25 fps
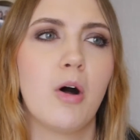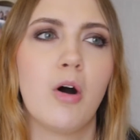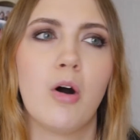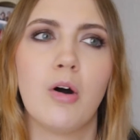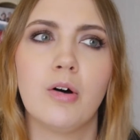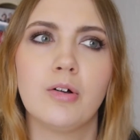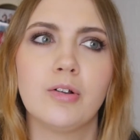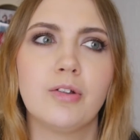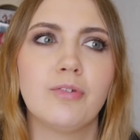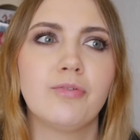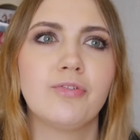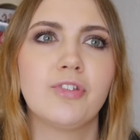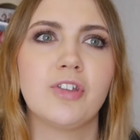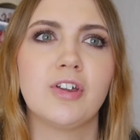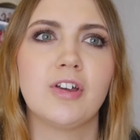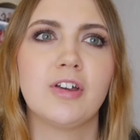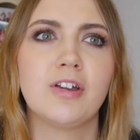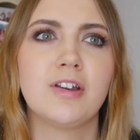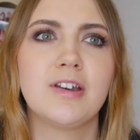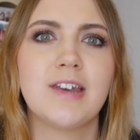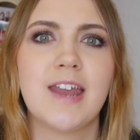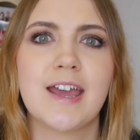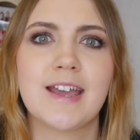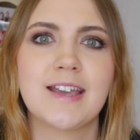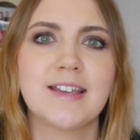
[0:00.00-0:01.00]
all of the
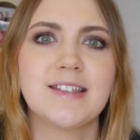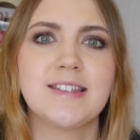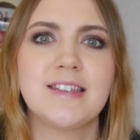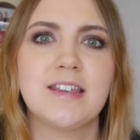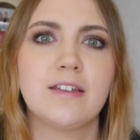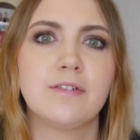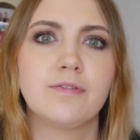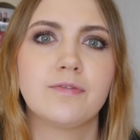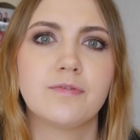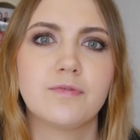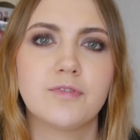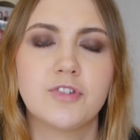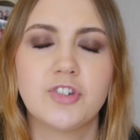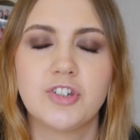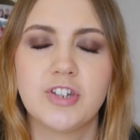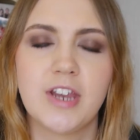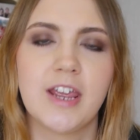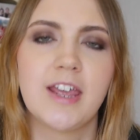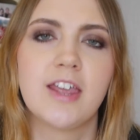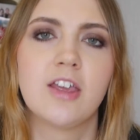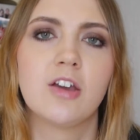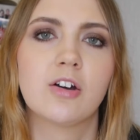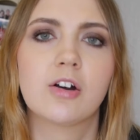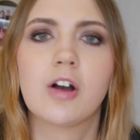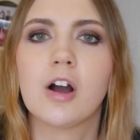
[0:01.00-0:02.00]
negative
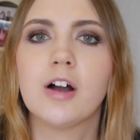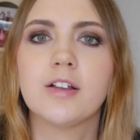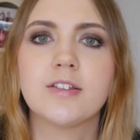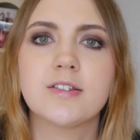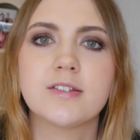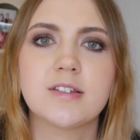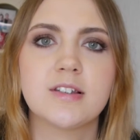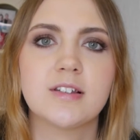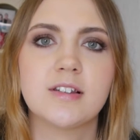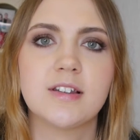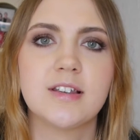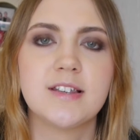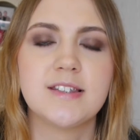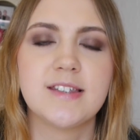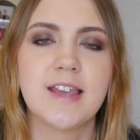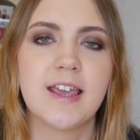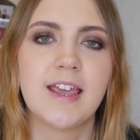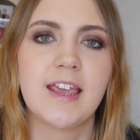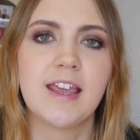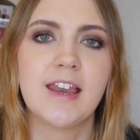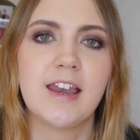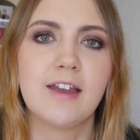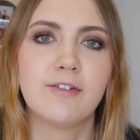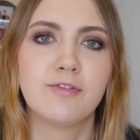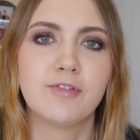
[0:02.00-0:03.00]
shit you're constantly
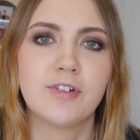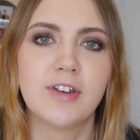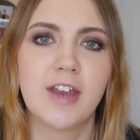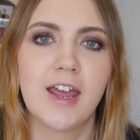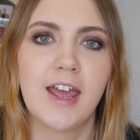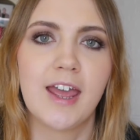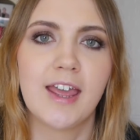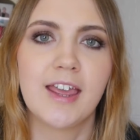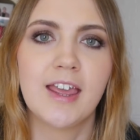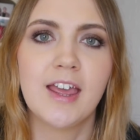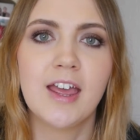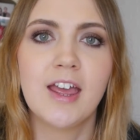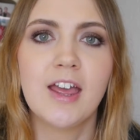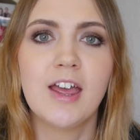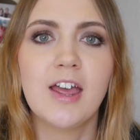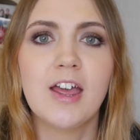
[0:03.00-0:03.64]
saying every day.